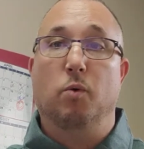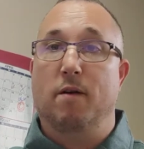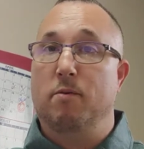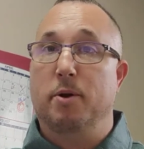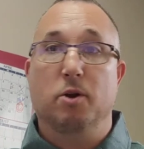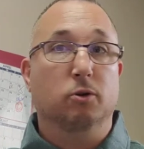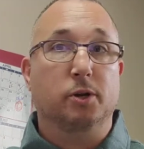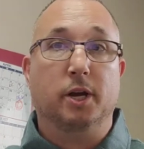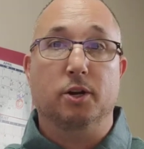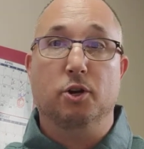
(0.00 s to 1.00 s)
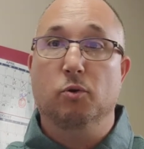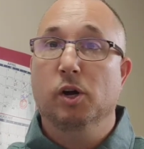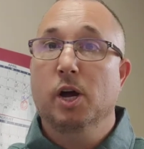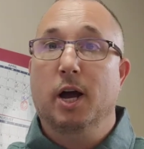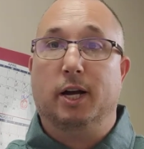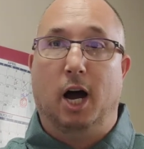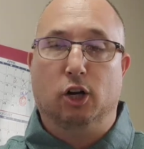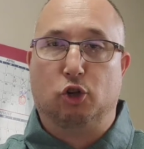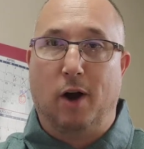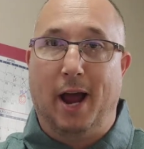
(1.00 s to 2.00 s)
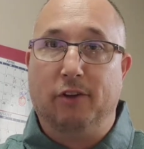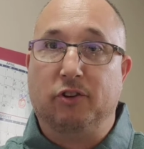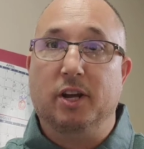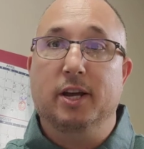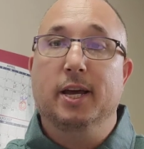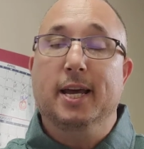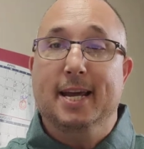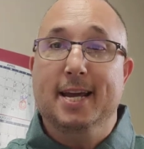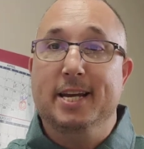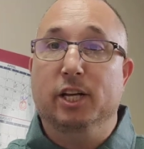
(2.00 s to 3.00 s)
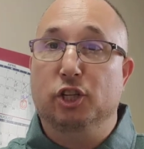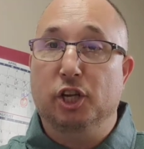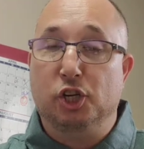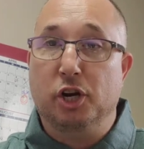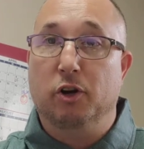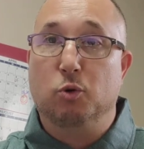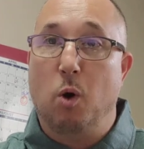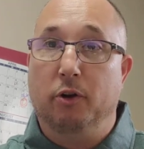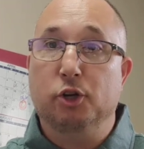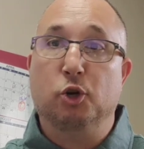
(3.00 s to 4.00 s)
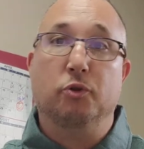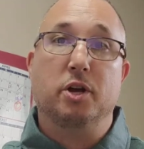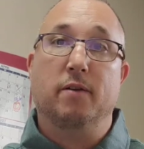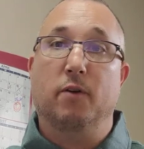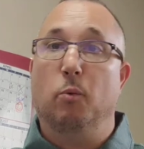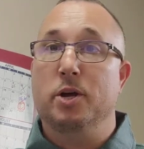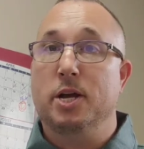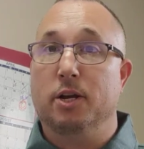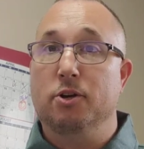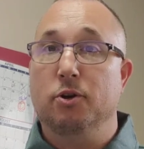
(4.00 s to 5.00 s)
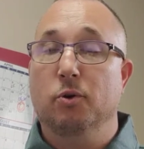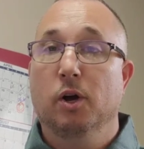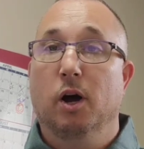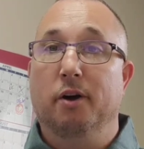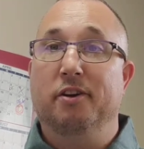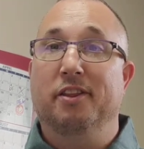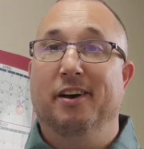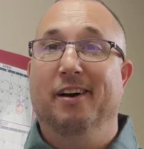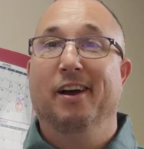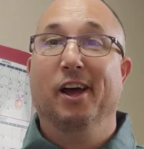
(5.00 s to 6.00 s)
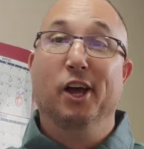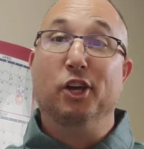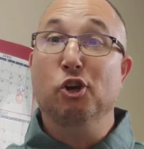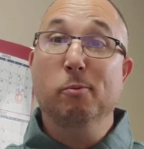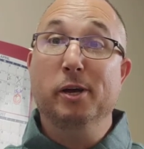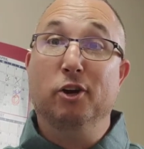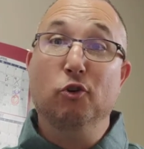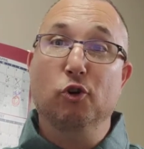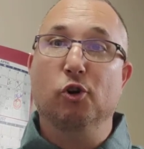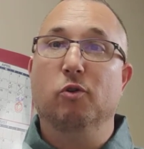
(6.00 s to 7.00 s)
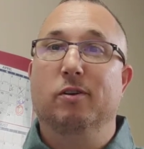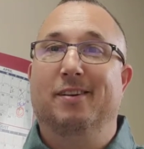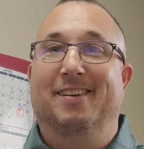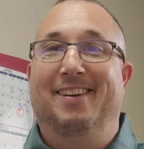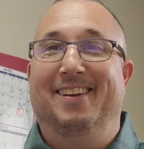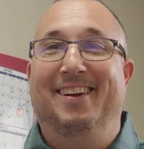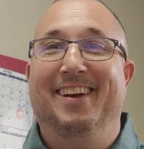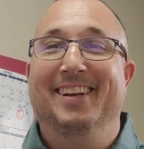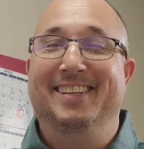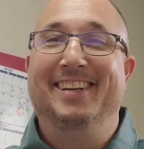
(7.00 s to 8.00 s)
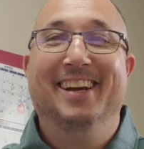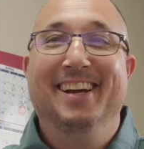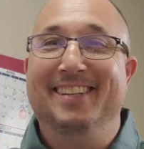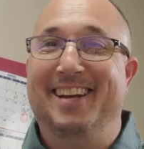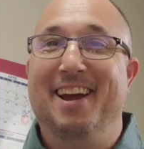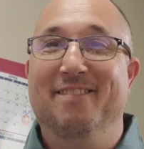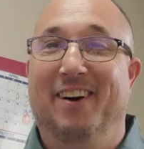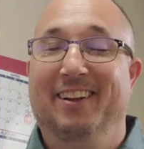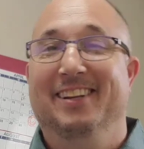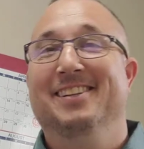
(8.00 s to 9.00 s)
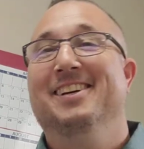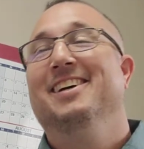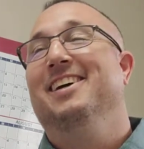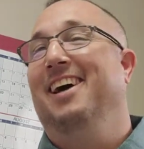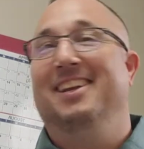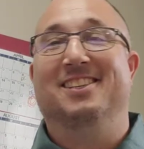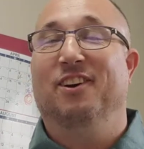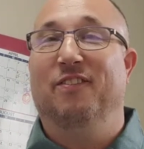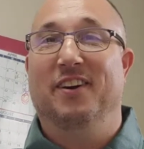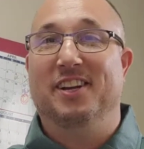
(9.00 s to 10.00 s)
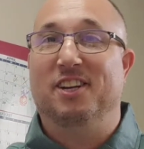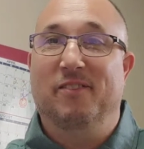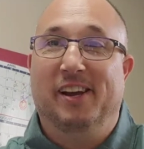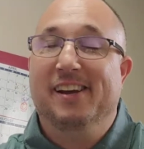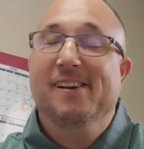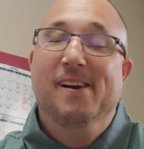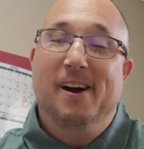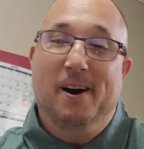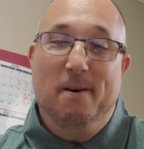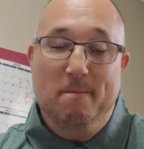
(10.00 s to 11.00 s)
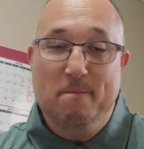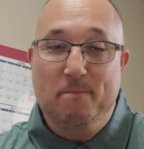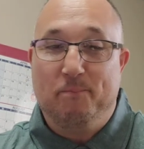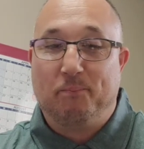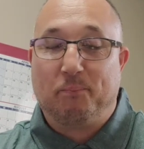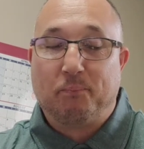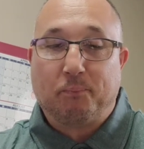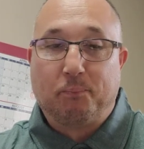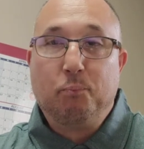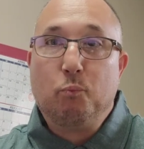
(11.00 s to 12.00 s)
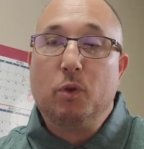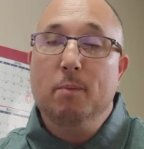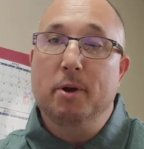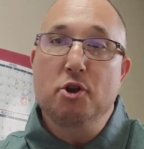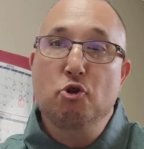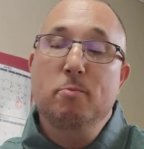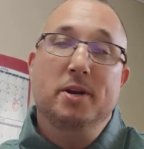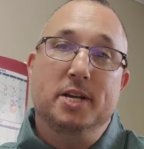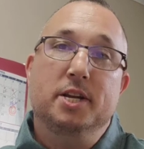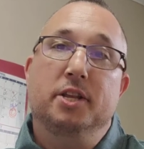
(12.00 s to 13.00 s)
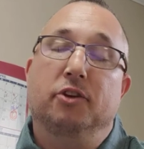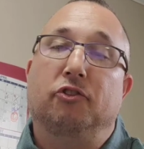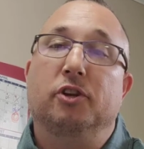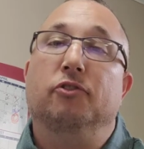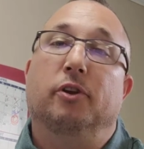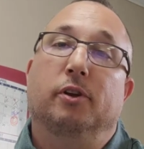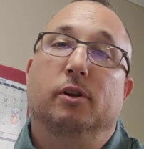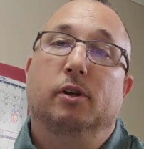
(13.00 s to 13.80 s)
everybody knows he can do. Kyle Trask, he needs this year as well to show the NFL what he can do under the QB guru, Dan Mullen. That's still funny to me. But Newman needed this season.